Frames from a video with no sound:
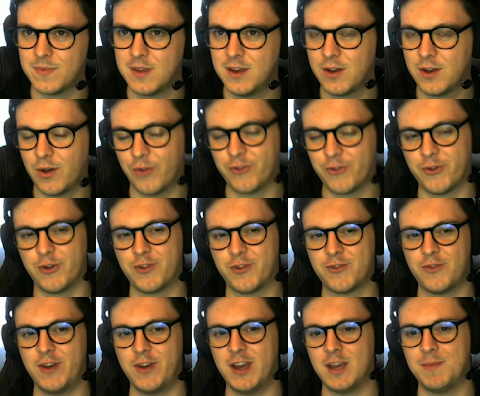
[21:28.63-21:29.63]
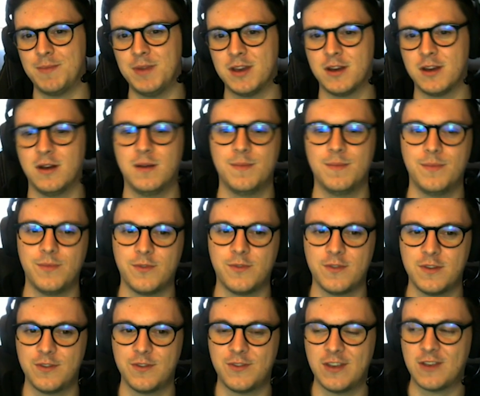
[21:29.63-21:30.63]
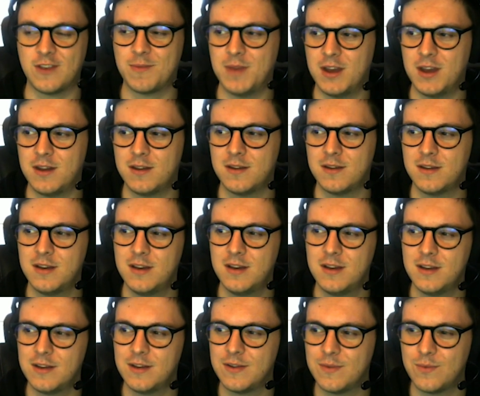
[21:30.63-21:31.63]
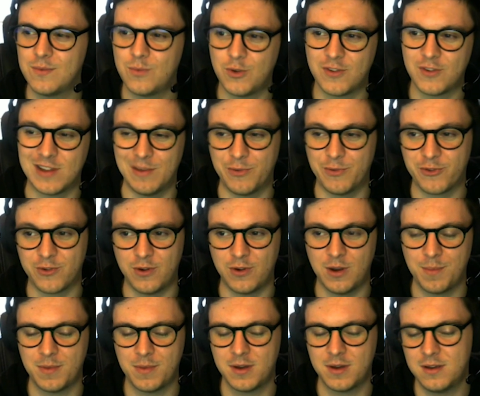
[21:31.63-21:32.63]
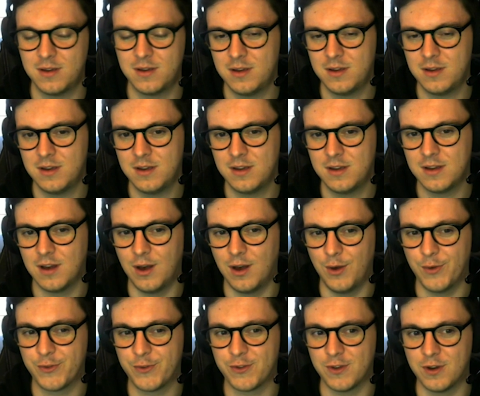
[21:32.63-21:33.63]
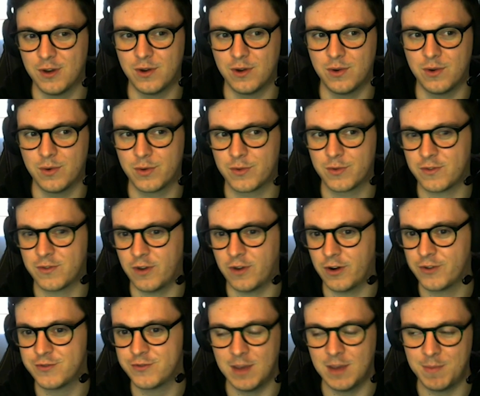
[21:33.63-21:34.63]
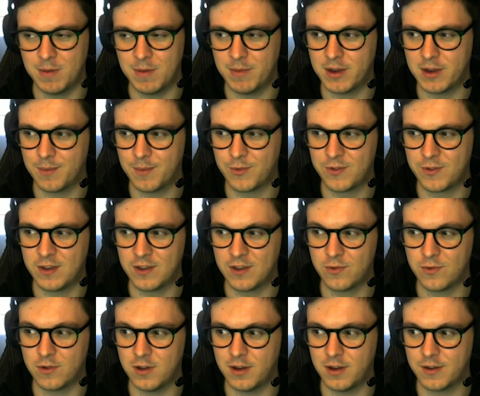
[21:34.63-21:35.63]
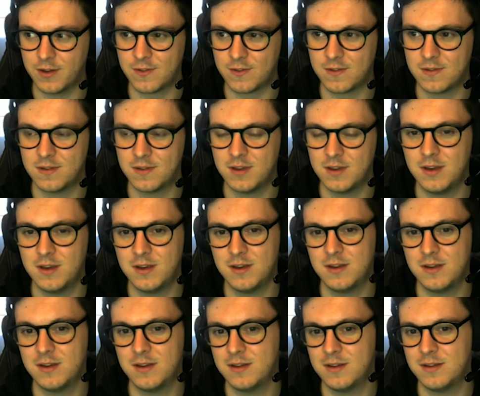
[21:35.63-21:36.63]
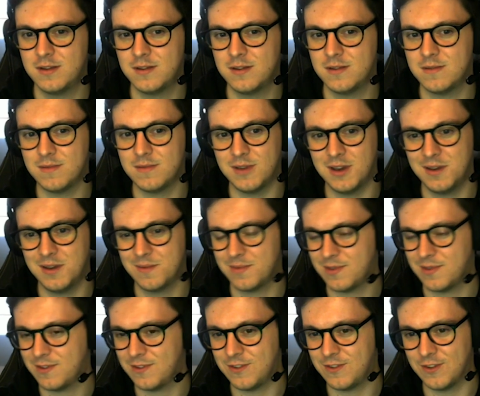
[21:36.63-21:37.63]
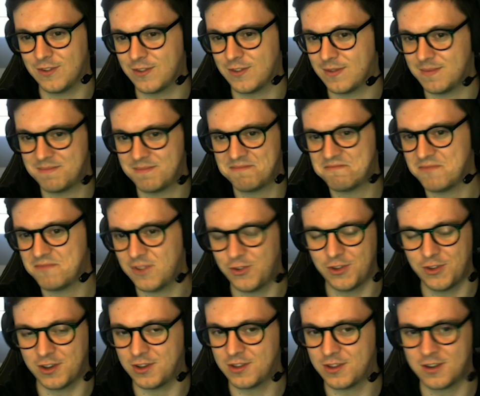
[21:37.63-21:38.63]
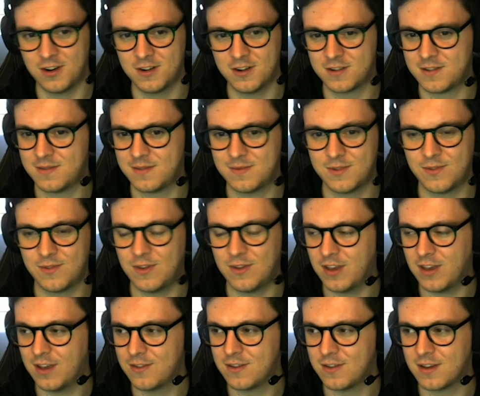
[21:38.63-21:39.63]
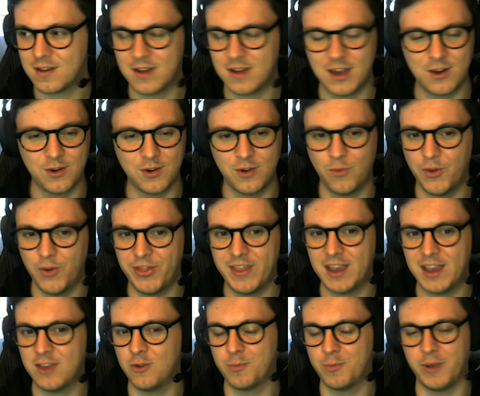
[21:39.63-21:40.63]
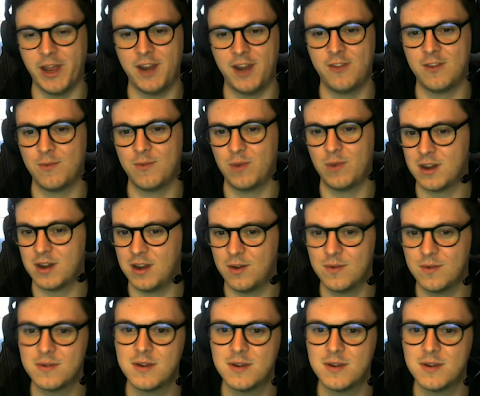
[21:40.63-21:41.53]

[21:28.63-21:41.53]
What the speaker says: Concerted Strike becomes 6 mana, which levels her up. Also, Star Shaping becomes 6 for Lux. Yeah, it's just a good card. It's fantastic. I don't know what deck you'd play this in right now,